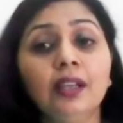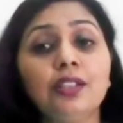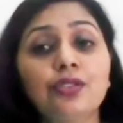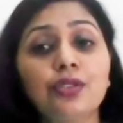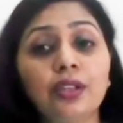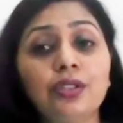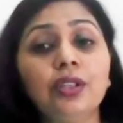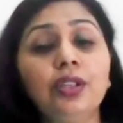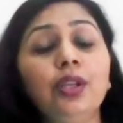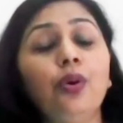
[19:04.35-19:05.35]

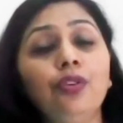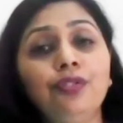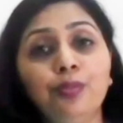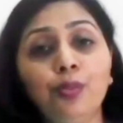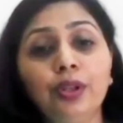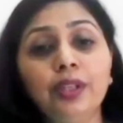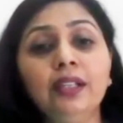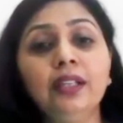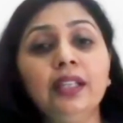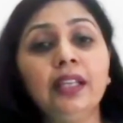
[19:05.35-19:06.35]
structuring of
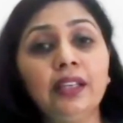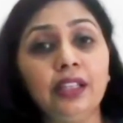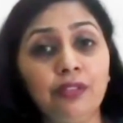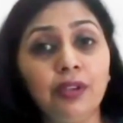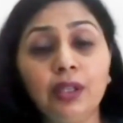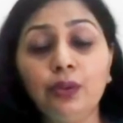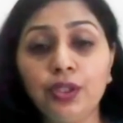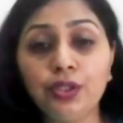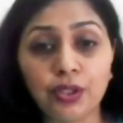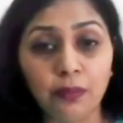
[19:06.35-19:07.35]
monitoring and
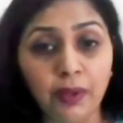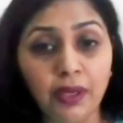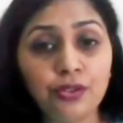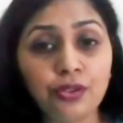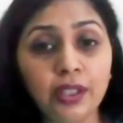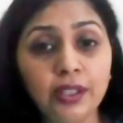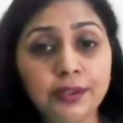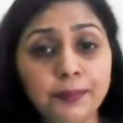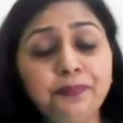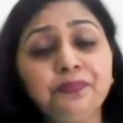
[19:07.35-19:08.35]
evaluation
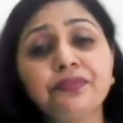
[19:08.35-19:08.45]
metrics,